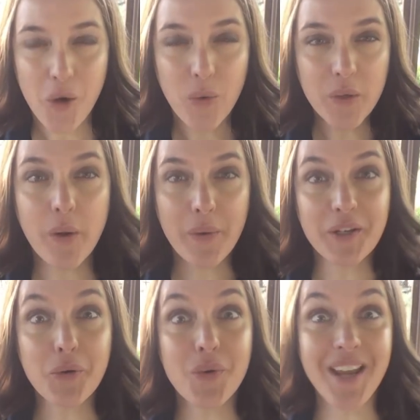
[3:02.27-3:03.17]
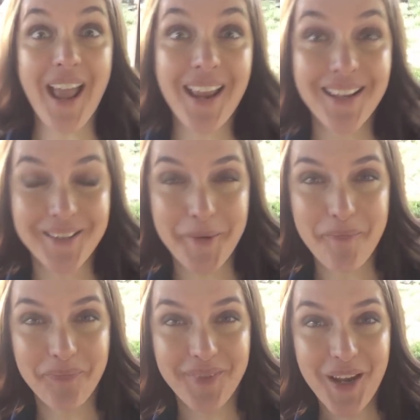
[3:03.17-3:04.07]
What do I want to create?
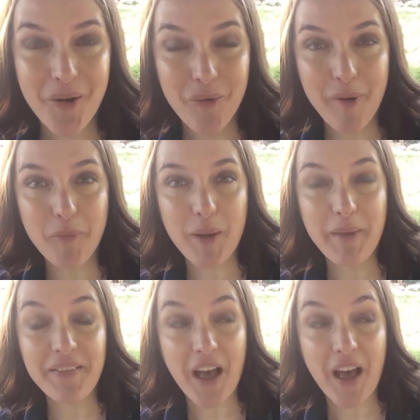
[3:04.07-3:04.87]
Remember, I made